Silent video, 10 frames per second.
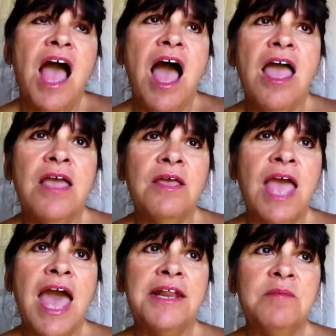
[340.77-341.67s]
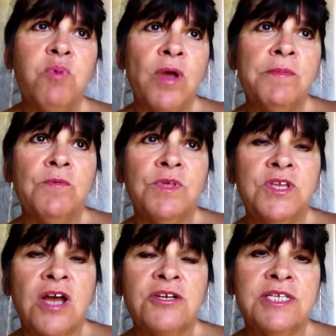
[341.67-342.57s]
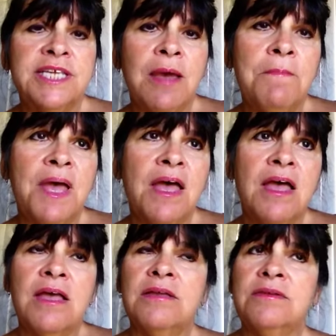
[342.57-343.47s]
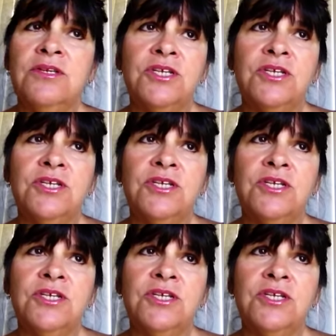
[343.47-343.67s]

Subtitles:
I had an appointment with Dr. Ziemba.